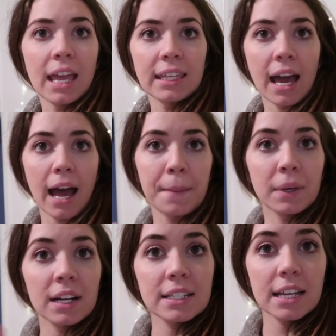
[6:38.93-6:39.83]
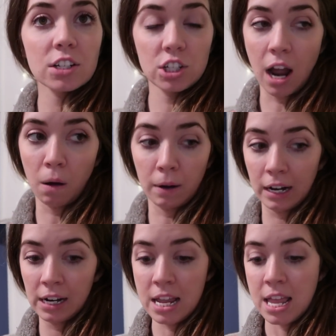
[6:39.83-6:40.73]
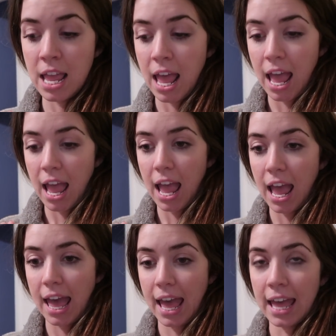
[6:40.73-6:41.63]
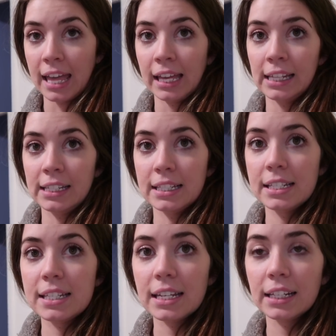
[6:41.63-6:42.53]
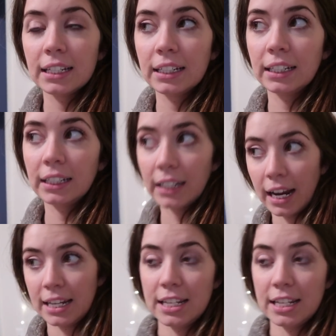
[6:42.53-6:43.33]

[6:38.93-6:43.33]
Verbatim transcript: Yeah, I'm gonna take a shower and I